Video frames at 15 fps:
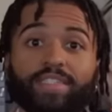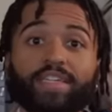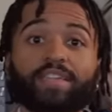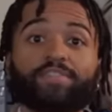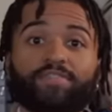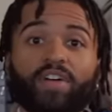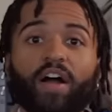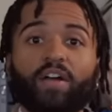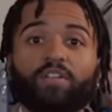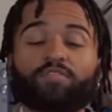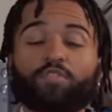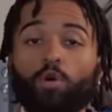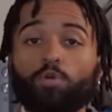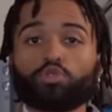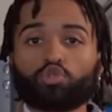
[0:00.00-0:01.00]
signifier
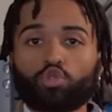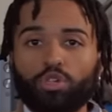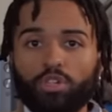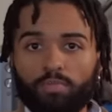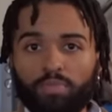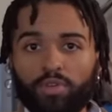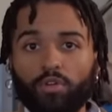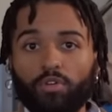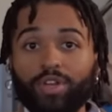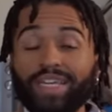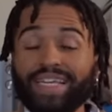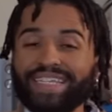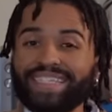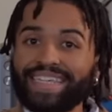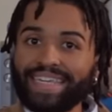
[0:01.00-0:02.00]
of cultural
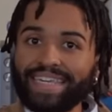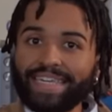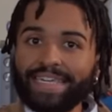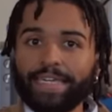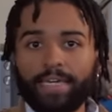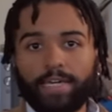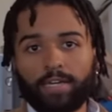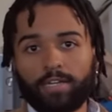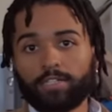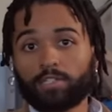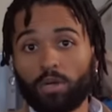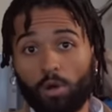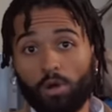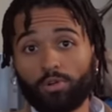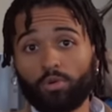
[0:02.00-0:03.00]
impurity, is key
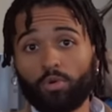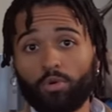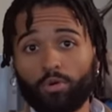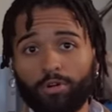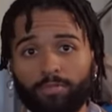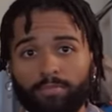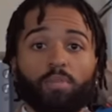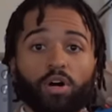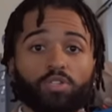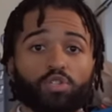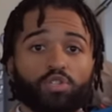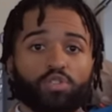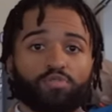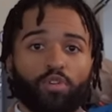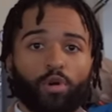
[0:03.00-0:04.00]
to art horror. The
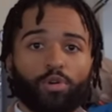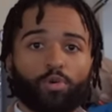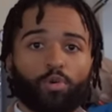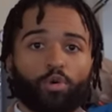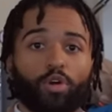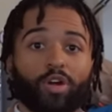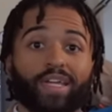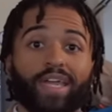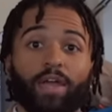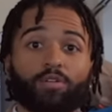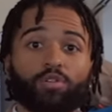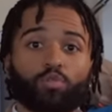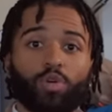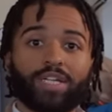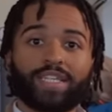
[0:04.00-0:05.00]
monsters of art horror are
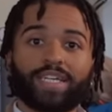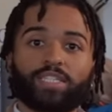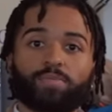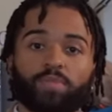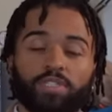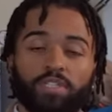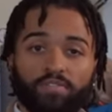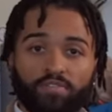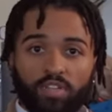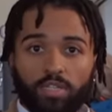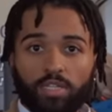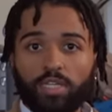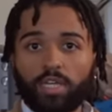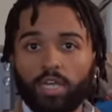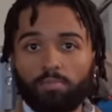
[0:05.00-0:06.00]
characterized as
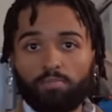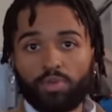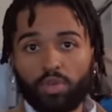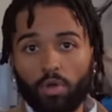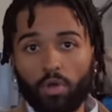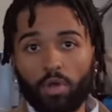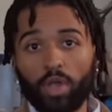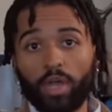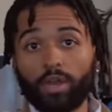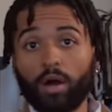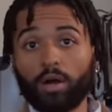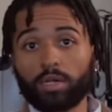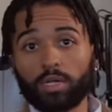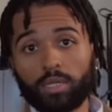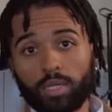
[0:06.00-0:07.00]
specifically impure and
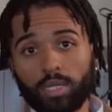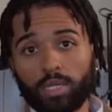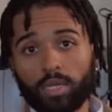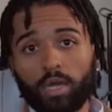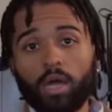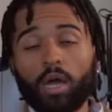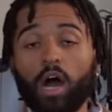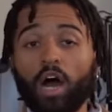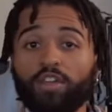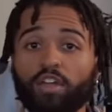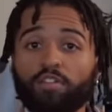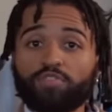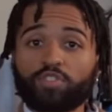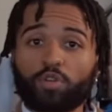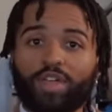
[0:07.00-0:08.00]
unclean,
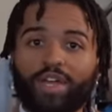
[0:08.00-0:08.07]
enough so